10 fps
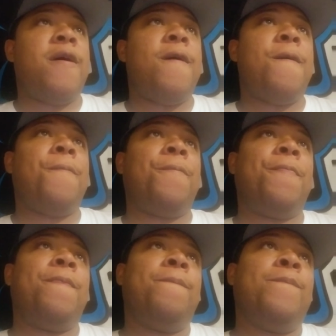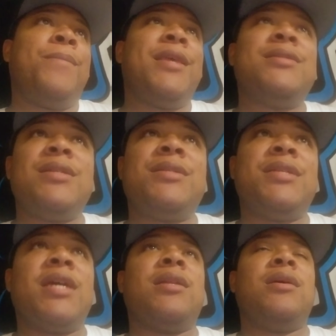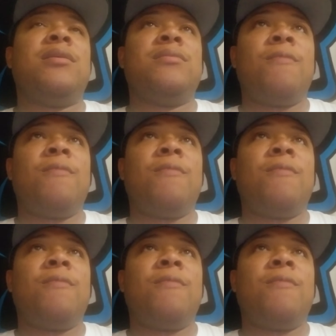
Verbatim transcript: Um, this is sickening.